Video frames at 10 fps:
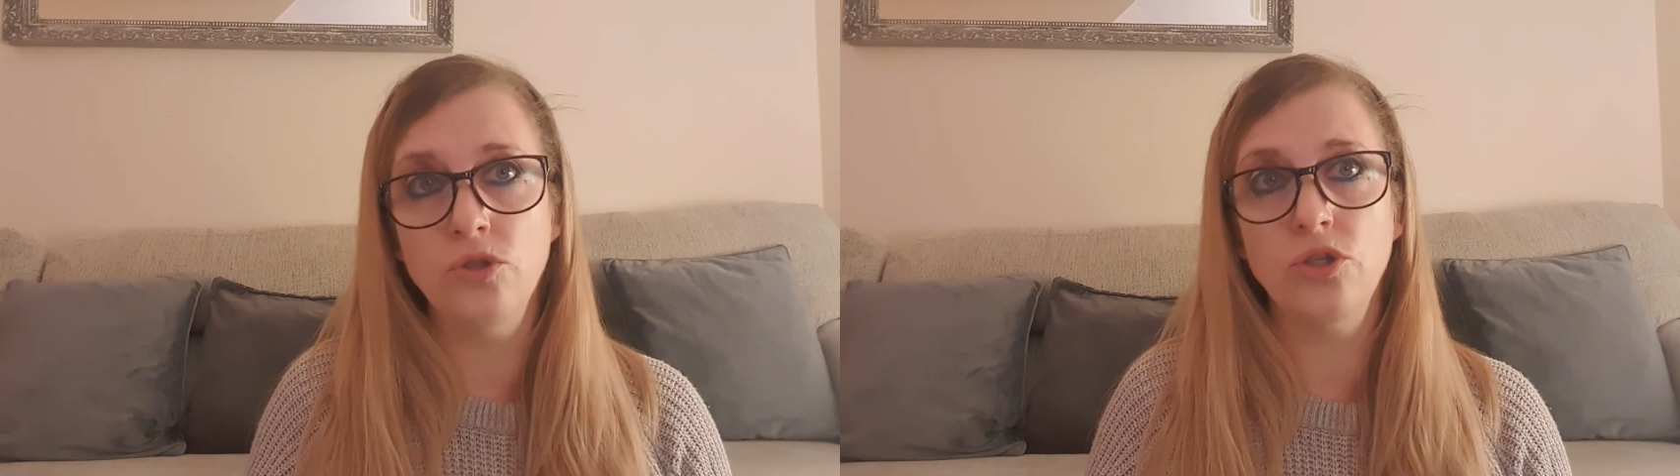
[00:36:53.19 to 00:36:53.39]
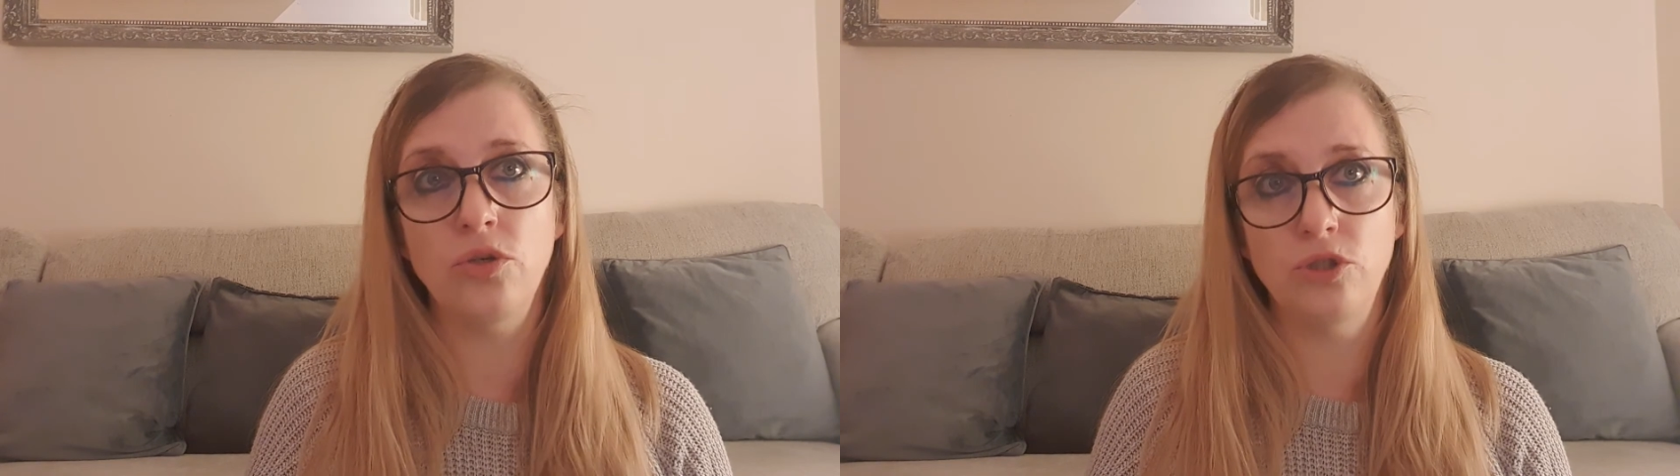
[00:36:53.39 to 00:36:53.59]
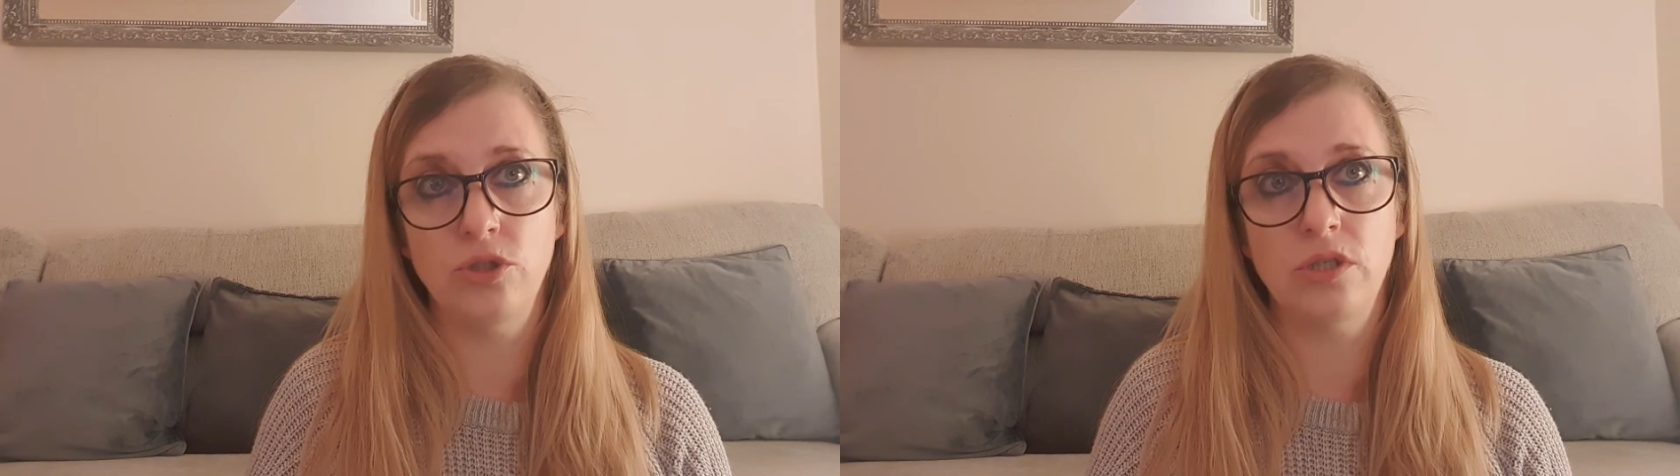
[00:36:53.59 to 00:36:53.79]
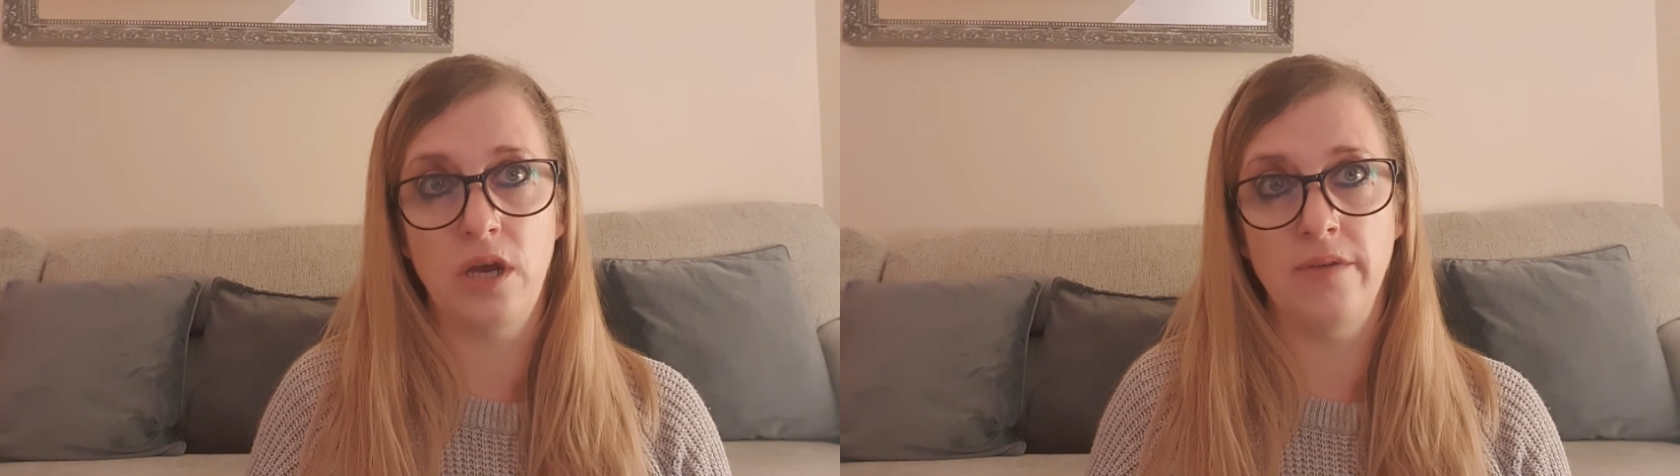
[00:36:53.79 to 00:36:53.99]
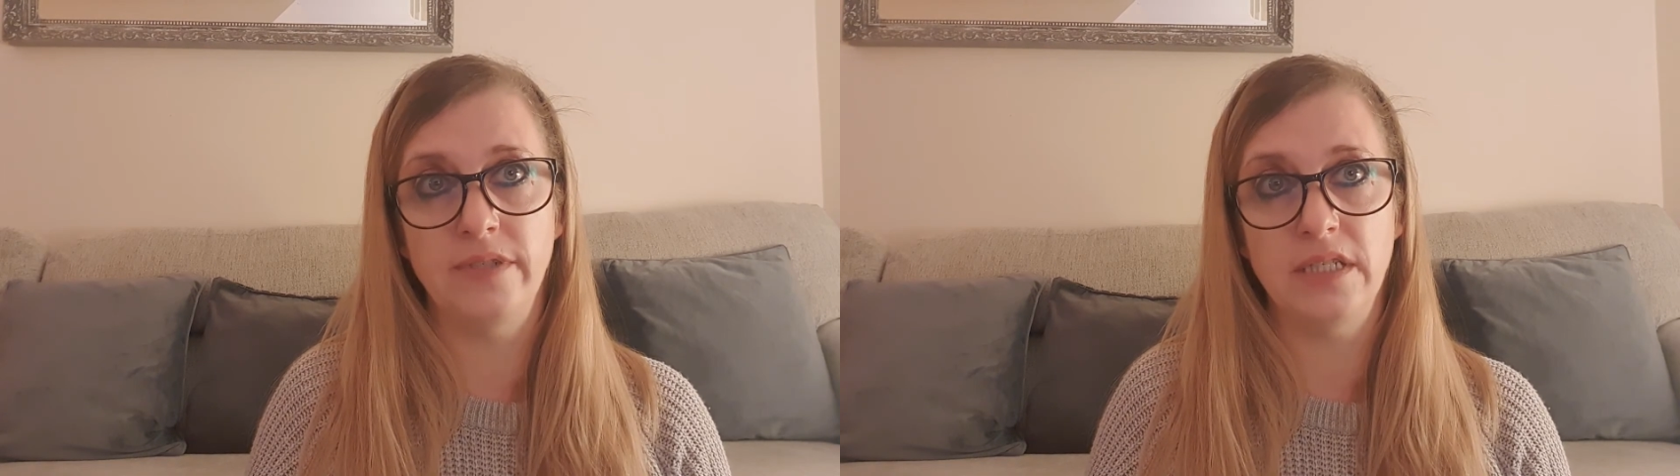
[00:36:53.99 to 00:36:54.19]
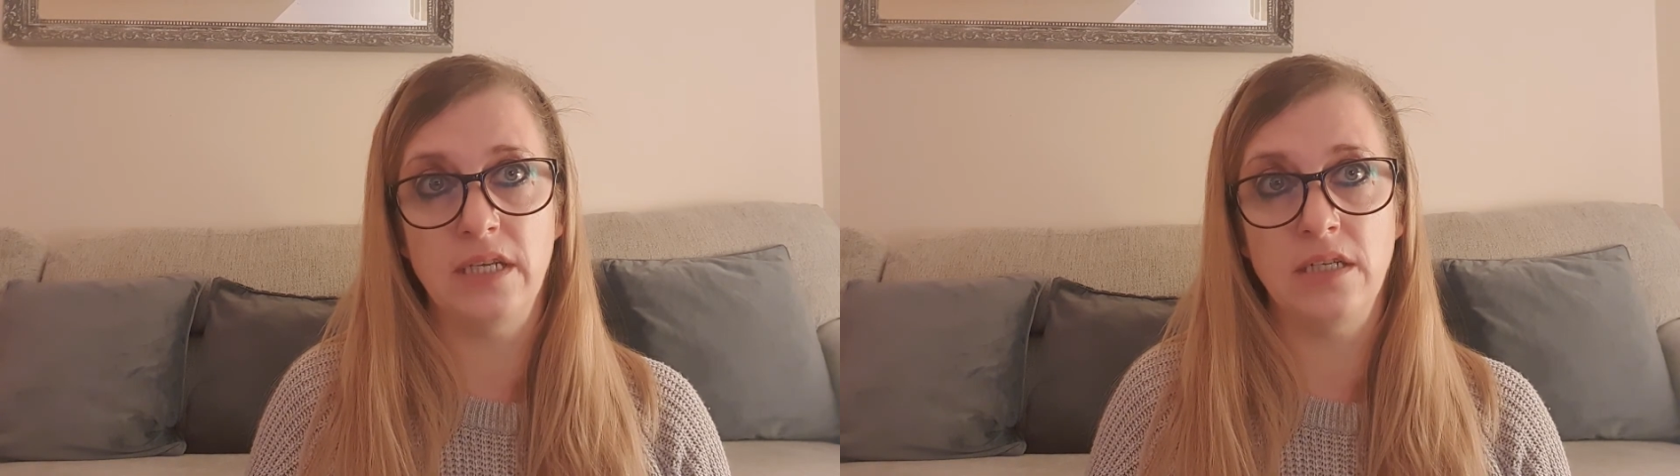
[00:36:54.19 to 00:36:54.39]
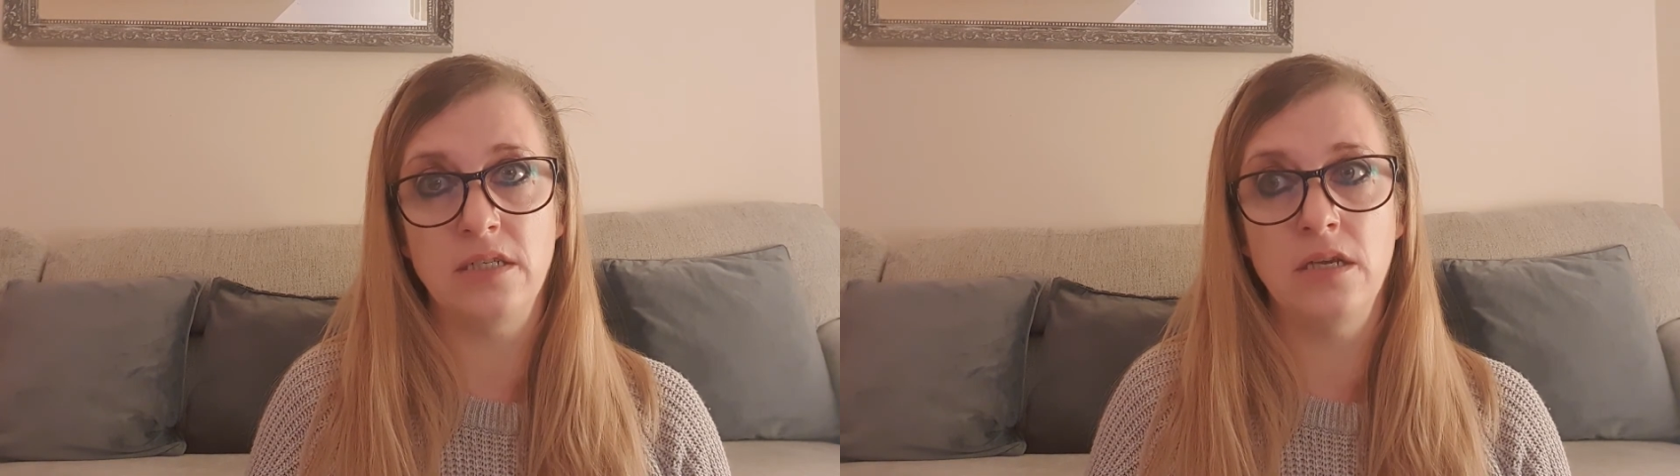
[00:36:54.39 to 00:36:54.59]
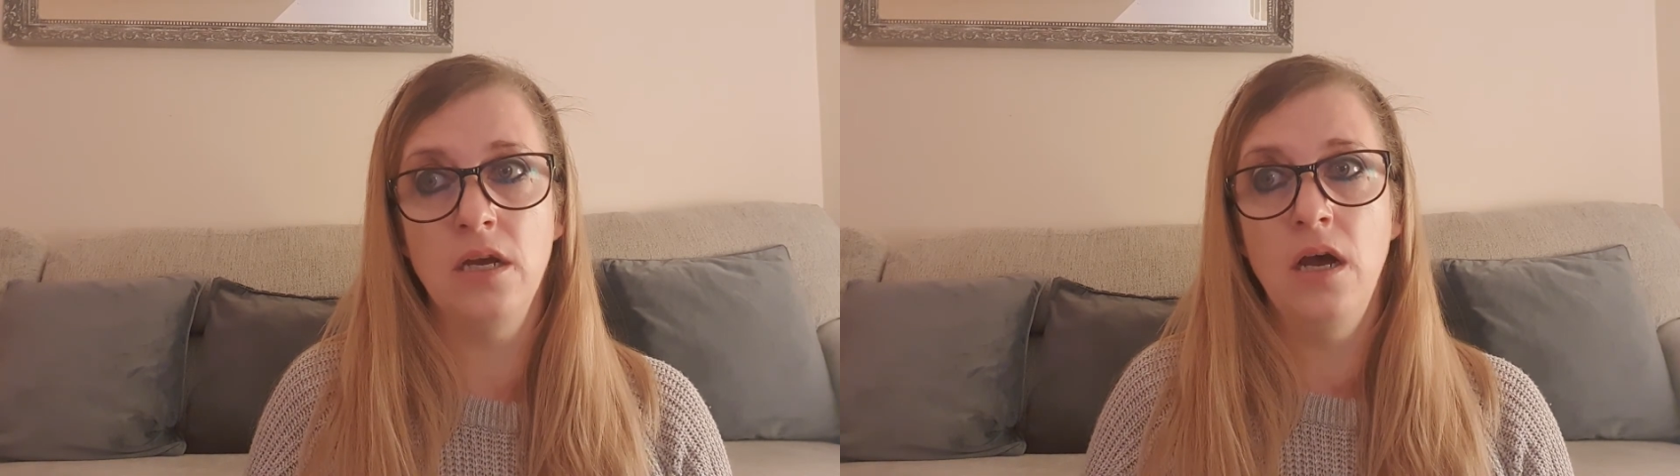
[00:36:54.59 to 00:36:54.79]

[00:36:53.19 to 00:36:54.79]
social services,